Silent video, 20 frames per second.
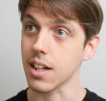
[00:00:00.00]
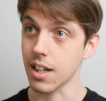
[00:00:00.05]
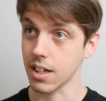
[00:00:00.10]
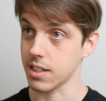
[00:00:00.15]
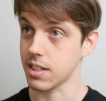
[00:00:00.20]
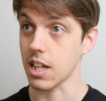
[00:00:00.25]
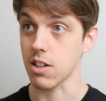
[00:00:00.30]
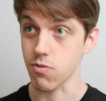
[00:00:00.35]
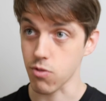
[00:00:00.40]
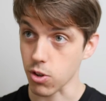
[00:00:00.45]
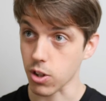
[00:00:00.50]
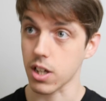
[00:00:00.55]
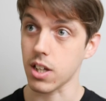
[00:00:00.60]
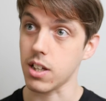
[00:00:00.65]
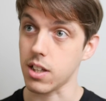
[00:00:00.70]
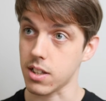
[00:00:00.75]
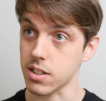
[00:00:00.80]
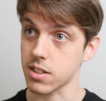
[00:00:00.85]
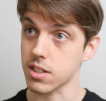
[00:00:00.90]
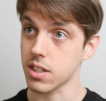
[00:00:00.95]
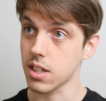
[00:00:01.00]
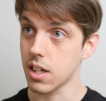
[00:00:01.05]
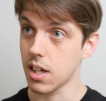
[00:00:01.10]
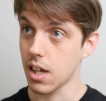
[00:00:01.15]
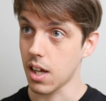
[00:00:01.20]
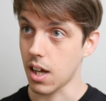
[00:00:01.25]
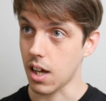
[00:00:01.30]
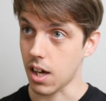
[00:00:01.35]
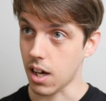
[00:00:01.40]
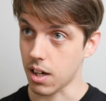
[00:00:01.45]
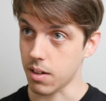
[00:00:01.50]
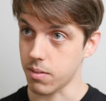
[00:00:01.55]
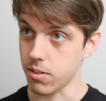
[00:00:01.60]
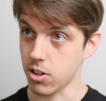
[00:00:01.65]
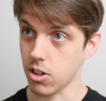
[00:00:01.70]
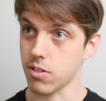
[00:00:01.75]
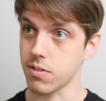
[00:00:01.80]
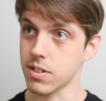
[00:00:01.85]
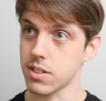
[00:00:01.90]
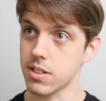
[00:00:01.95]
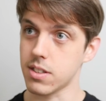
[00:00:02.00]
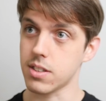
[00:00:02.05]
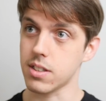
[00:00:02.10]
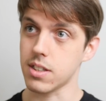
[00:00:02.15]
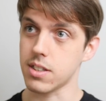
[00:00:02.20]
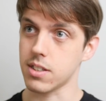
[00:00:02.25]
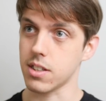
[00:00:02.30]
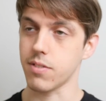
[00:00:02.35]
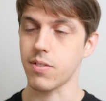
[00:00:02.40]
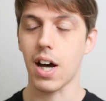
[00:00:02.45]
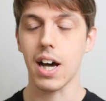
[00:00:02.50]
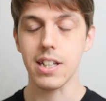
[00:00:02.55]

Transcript: Like I say, rookies and novice and stuff.